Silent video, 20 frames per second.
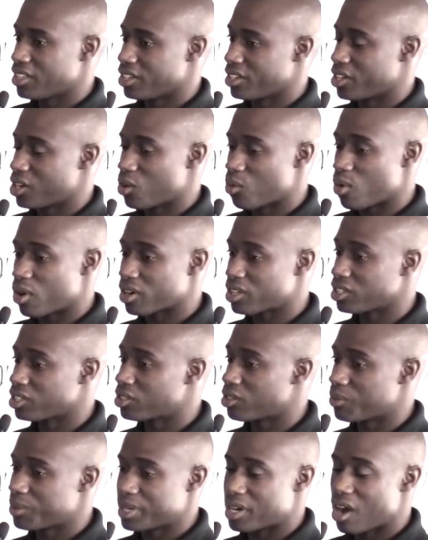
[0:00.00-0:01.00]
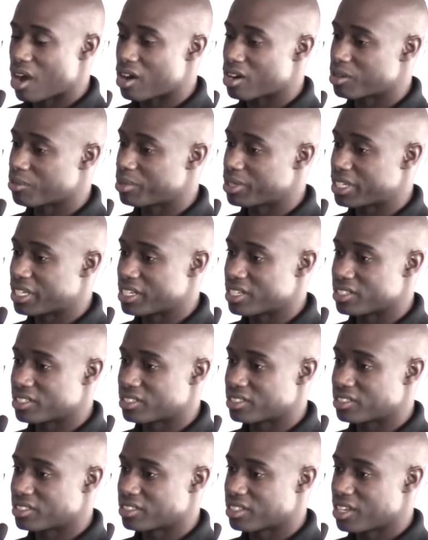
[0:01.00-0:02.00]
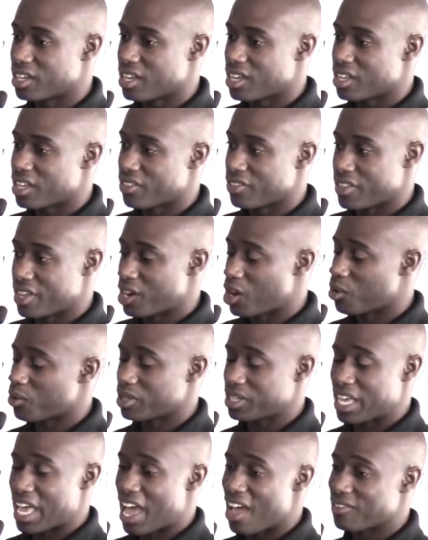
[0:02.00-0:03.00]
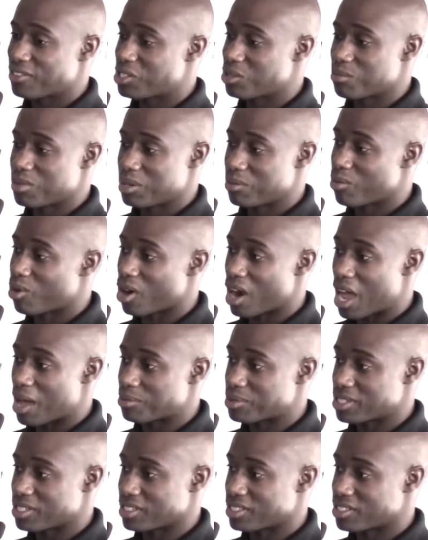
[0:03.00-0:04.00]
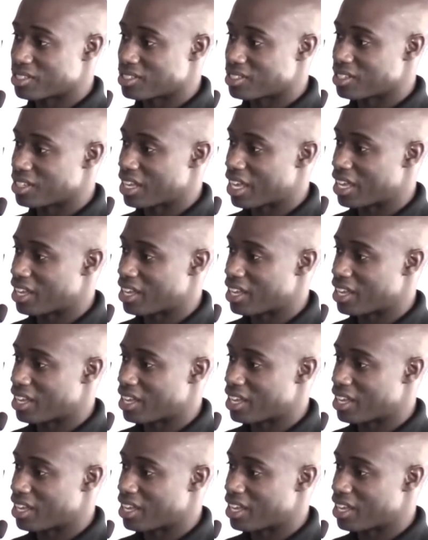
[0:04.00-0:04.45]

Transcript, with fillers: They're going to work a little bit harder because they don't really have too many more options.